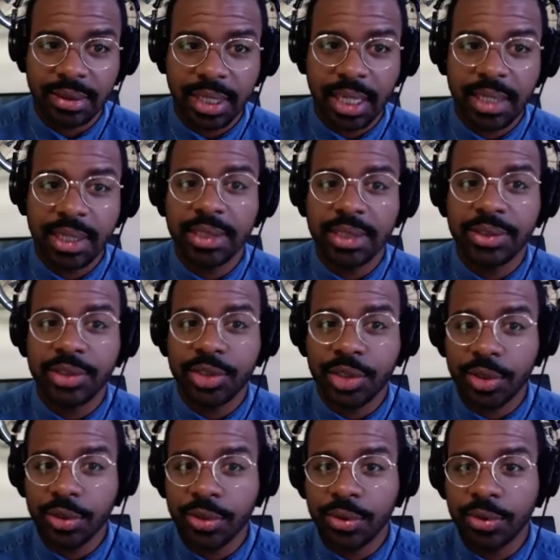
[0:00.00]
and then
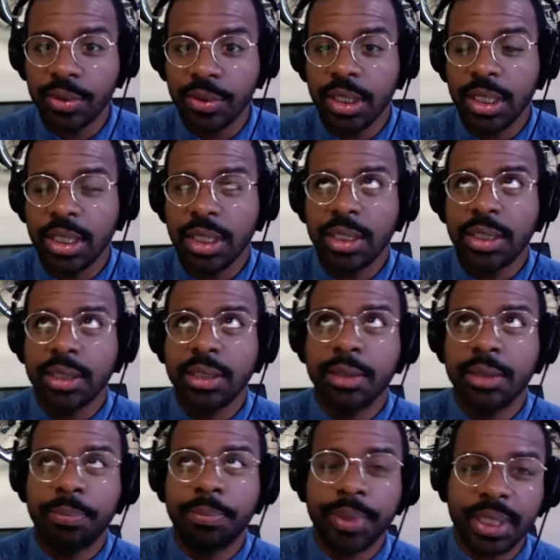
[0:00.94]
two,
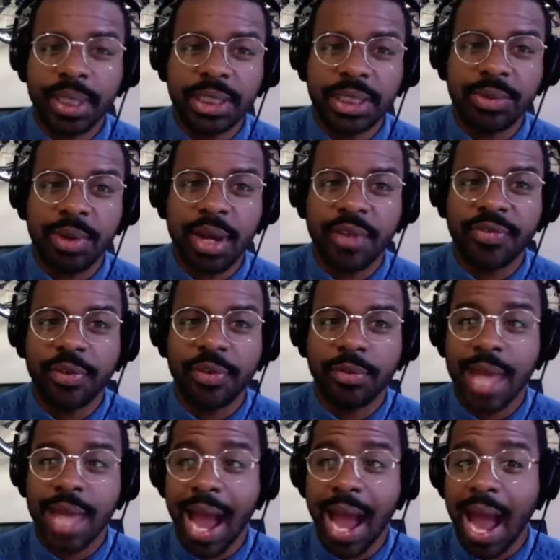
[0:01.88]
the biggest way for,
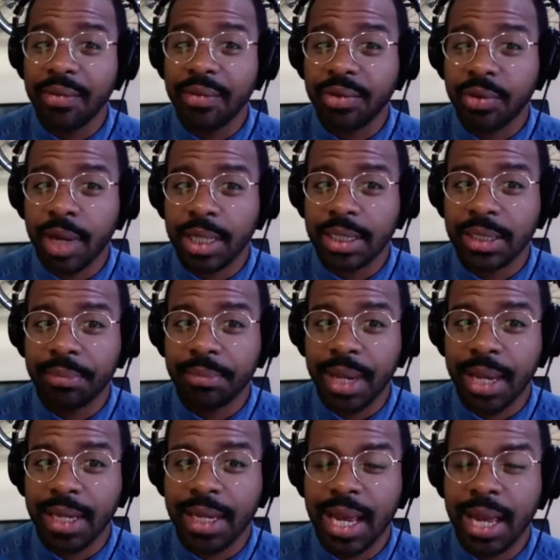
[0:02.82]
that I've corrected
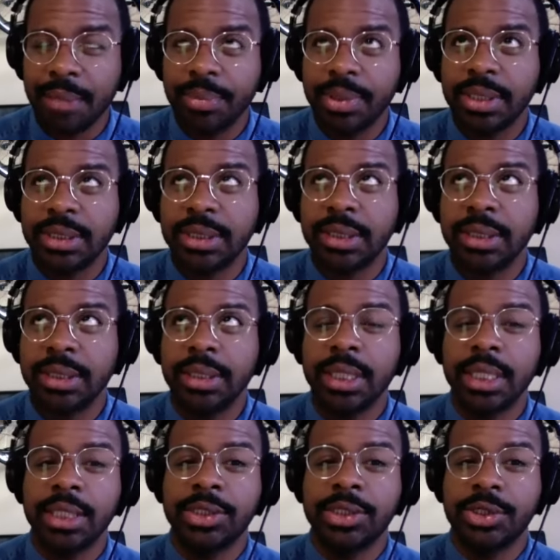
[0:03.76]
bad habits
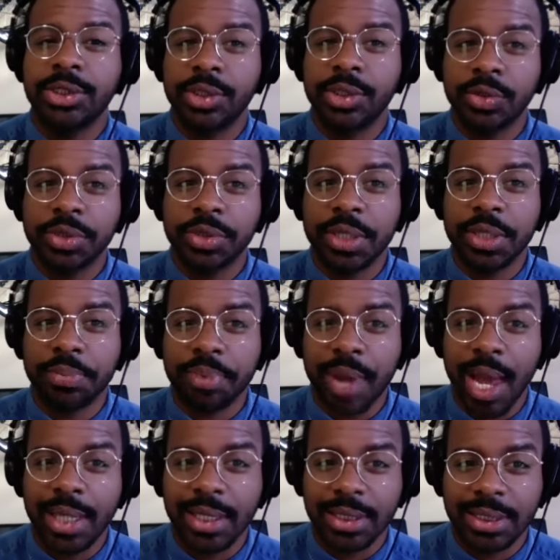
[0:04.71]
is usually
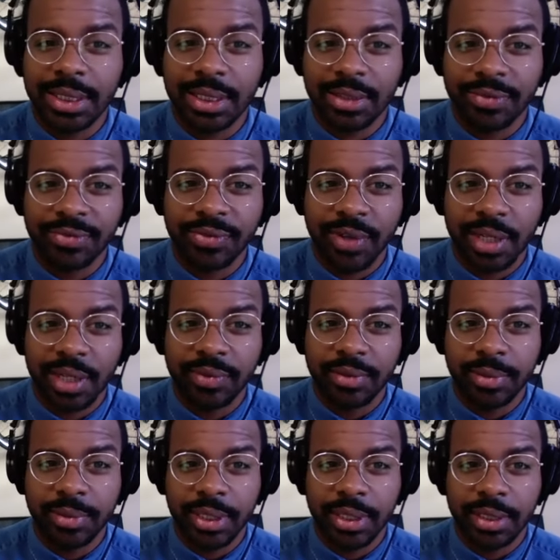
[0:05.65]
practicing in front of a
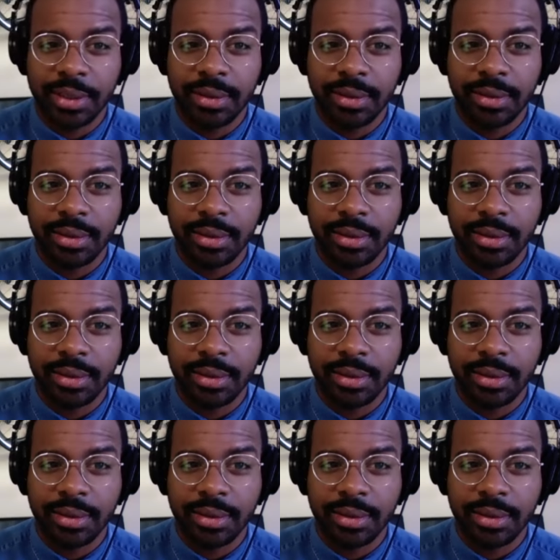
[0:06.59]
mirror